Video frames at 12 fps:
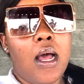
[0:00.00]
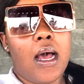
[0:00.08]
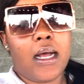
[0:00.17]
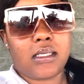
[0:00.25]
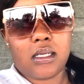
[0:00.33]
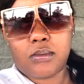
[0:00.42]

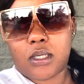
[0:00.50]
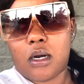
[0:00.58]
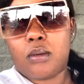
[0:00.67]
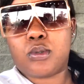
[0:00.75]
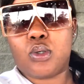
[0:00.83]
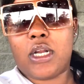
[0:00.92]
at Sam's
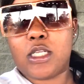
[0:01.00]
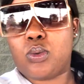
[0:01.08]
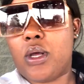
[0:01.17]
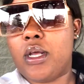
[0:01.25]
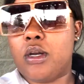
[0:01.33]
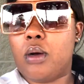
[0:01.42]
Club, so that's
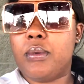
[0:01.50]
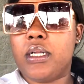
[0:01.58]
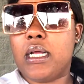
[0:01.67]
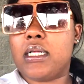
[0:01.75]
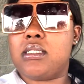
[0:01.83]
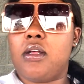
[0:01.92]
where he normally
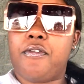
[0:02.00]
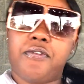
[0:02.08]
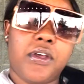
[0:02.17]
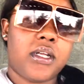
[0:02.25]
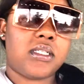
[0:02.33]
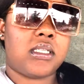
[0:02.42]
gets it
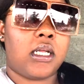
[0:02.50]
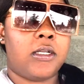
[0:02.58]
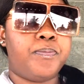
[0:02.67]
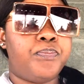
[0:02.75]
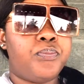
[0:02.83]
fixed and